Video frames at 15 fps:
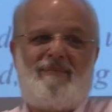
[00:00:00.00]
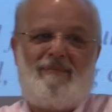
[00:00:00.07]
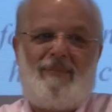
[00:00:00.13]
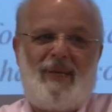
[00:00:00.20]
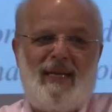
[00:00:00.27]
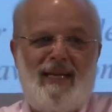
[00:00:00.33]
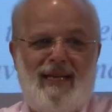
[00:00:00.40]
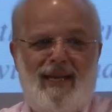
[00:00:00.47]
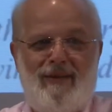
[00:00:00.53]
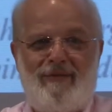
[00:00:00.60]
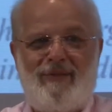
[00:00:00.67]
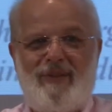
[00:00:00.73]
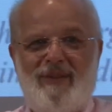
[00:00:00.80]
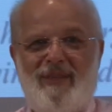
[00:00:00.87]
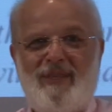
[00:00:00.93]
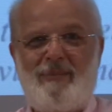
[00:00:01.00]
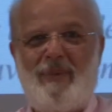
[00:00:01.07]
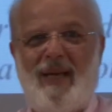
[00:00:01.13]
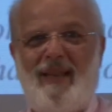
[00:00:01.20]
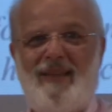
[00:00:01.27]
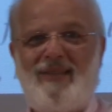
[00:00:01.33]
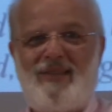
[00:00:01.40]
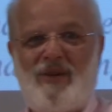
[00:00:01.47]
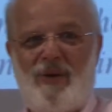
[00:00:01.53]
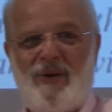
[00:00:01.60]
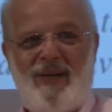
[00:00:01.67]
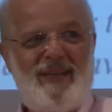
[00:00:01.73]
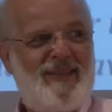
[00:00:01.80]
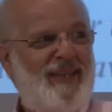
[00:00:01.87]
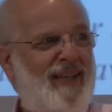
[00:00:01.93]
being influenced by the
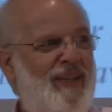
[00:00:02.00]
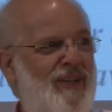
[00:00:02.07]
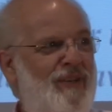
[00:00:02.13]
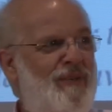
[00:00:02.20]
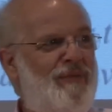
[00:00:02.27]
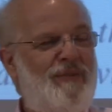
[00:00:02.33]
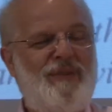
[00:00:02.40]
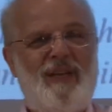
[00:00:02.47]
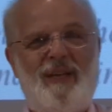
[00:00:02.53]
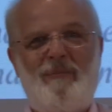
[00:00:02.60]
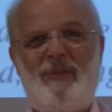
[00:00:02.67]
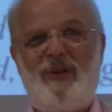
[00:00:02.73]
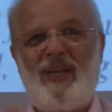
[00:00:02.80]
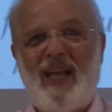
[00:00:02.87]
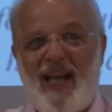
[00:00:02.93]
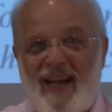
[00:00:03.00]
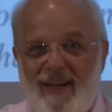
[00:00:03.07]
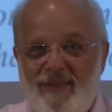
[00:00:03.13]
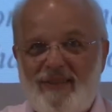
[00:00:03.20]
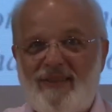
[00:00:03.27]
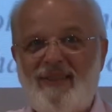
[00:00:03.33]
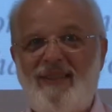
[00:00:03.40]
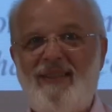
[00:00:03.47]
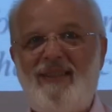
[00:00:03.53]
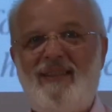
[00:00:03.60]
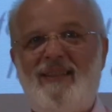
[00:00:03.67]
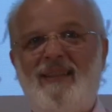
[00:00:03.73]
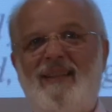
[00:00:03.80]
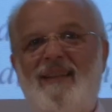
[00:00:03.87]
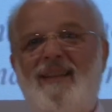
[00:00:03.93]
stories that Khufu had put out,
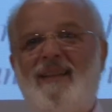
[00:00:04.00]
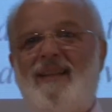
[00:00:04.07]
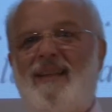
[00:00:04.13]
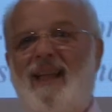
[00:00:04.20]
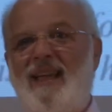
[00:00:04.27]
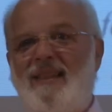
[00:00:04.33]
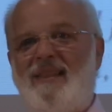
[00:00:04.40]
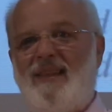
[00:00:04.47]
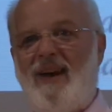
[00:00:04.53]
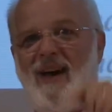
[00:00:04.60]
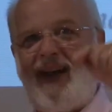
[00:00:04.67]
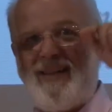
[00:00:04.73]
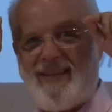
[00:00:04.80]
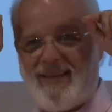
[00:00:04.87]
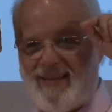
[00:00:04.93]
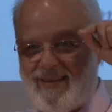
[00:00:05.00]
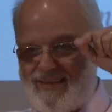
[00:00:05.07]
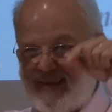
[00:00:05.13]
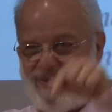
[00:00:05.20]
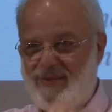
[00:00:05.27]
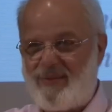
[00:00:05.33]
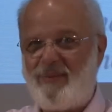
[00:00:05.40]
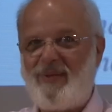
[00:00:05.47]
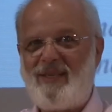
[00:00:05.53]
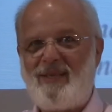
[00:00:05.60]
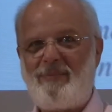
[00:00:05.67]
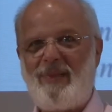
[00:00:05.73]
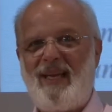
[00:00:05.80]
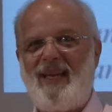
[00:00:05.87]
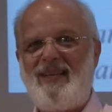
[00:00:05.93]
they thought this was the
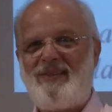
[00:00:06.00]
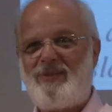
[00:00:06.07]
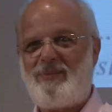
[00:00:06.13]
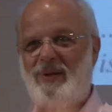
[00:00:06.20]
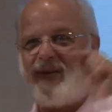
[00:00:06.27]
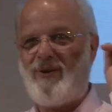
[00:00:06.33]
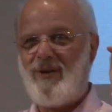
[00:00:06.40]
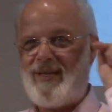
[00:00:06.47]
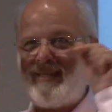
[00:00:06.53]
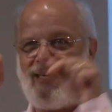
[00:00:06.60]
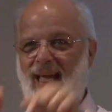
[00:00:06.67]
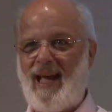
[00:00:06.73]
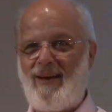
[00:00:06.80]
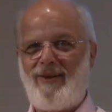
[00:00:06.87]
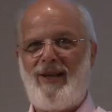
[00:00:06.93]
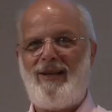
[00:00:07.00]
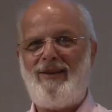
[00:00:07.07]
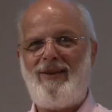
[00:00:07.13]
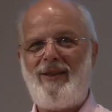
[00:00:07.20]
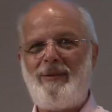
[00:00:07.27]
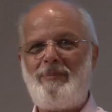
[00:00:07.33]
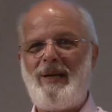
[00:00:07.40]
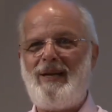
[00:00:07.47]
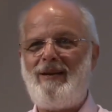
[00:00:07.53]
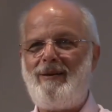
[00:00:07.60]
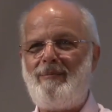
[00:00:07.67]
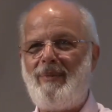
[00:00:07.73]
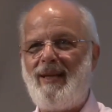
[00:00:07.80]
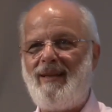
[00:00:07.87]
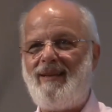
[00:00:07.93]
place. We're going down under the
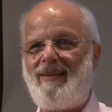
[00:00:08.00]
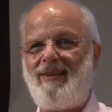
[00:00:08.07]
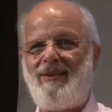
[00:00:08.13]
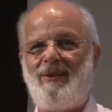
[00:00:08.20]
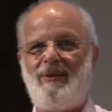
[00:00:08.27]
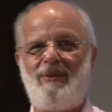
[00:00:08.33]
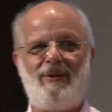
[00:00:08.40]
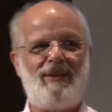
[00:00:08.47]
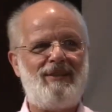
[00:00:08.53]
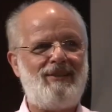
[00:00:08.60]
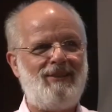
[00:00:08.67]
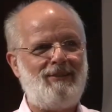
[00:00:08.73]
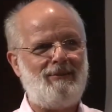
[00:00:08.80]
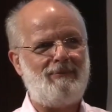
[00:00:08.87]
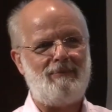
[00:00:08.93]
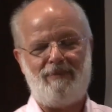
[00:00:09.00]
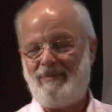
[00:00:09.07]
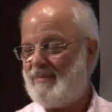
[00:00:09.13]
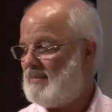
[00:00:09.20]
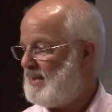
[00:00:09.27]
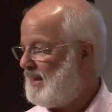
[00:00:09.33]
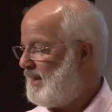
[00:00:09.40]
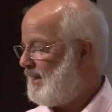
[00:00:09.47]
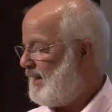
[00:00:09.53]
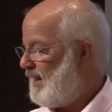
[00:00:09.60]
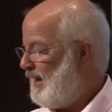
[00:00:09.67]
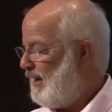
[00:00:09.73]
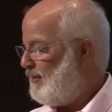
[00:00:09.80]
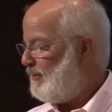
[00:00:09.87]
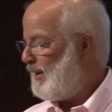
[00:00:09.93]
pyramid to the tomb.
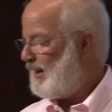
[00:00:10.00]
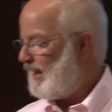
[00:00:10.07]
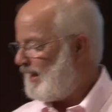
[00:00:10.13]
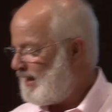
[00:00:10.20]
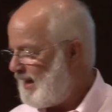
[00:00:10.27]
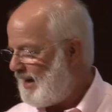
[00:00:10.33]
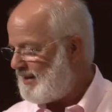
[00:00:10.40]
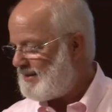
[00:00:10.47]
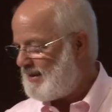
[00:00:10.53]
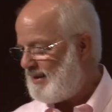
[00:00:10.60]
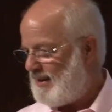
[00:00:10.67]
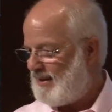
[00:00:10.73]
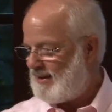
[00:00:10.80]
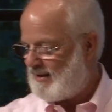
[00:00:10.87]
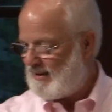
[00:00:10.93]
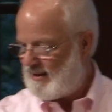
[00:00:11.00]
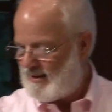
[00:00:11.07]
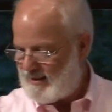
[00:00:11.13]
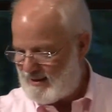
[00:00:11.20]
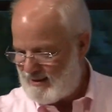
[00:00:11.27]
And when they got there,